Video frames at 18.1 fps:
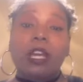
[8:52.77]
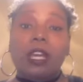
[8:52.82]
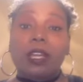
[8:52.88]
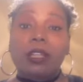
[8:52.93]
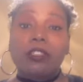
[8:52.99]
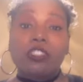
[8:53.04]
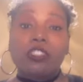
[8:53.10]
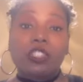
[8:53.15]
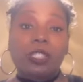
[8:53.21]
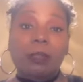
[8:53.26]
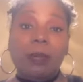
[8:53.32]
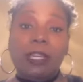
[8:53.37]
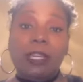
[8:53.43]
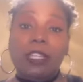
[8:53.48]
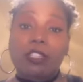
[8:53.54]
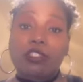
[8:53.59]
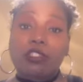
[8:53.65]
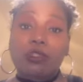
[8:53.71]
just
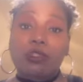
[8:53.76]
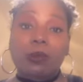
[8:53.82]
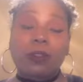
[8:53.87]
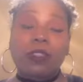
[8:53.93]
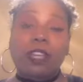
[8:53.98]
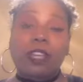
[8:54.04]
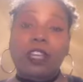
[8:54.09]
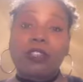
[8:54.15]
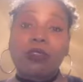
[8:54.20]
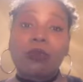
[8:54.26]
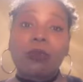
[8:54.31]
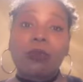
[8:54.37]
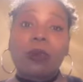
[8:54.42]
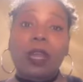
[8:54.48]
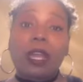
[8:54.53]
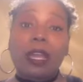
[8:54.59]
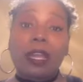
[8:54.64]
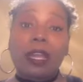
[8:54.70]
making sure that you
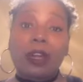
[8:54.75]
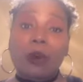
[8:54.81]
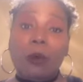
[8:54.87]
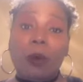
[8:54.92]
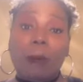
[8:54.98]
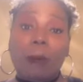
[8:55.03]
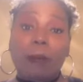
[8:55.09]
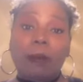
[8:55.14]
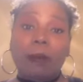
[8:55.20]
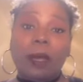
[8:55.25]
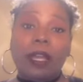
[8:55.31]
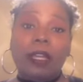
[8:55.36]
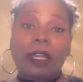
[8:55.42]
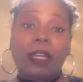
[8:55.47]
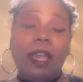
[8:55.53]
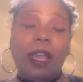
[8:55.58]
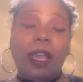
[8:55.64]
incorporate